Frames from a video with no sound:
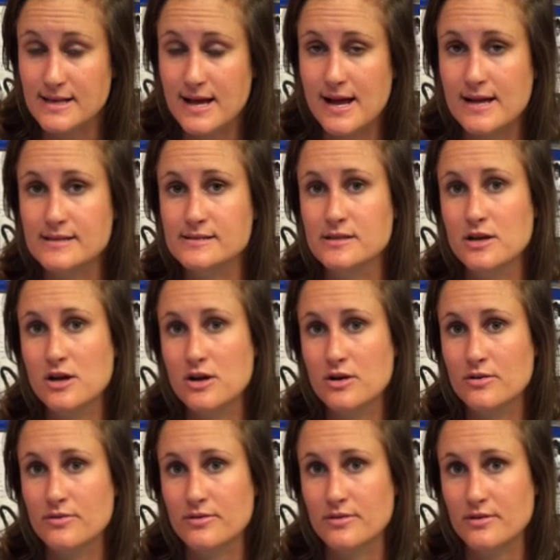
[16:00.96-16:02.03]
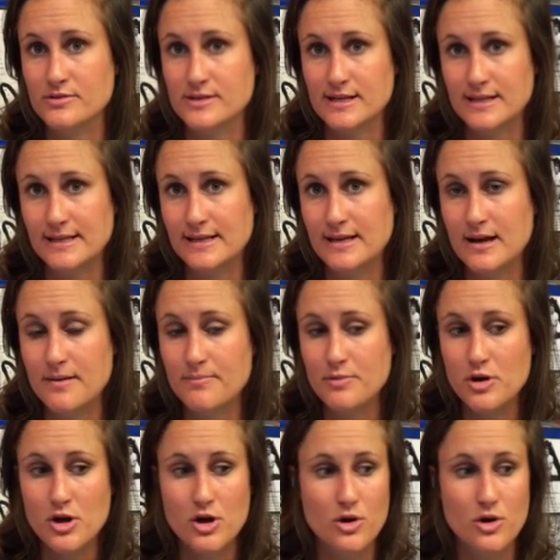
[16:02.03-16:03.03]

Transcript: class. There's a cleanup.